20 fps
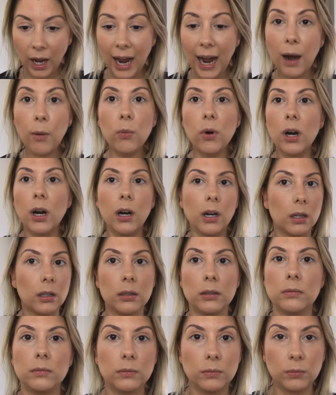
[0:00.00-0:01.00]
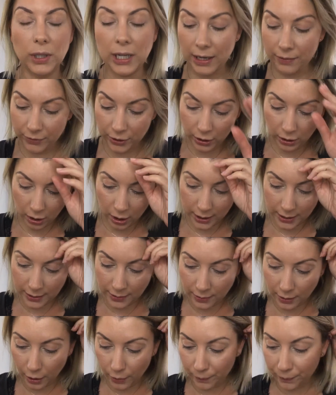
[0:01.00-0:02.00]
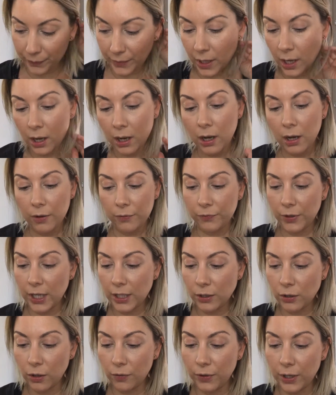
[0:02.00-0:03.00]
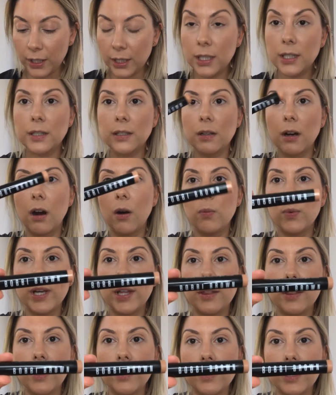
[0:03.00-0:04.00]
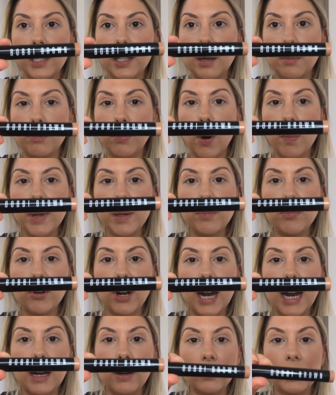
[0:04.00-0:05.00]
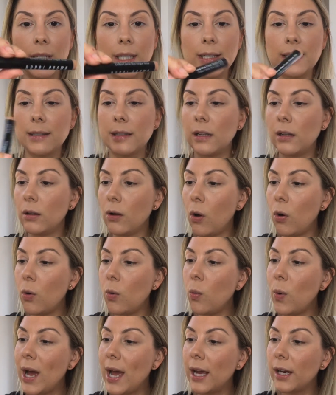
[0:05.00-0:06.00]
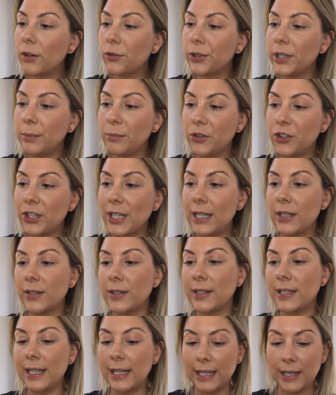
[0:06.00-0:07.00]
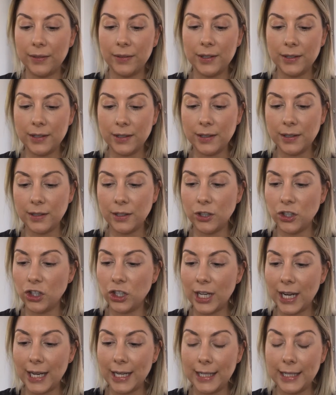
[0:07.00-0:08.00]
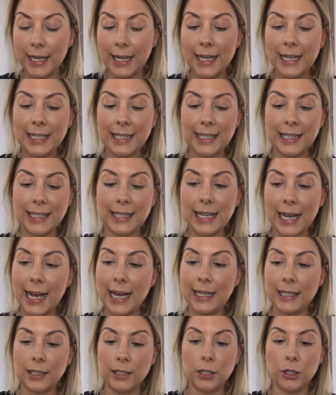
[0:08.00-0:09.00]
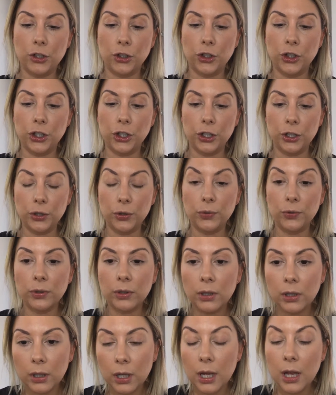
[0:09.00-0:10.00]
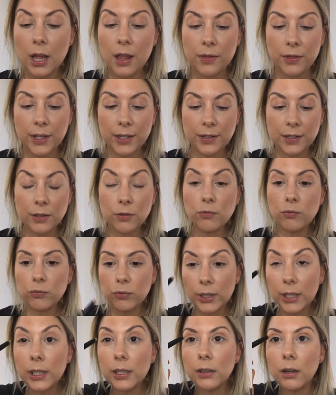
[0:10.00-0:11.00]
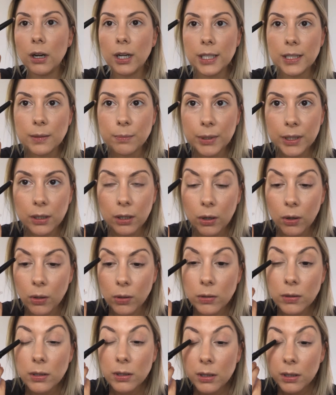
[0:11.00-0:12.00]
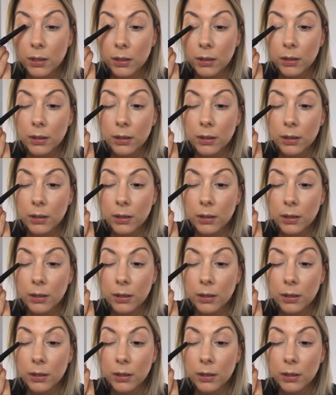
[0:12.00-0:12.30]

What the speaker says: at work, whatever you like. So first off, I'm going to start with the Bobbi Brown. It's the Long Wear Cream Shadow Stick, and this is in the shade Sand Dune. This is really nice because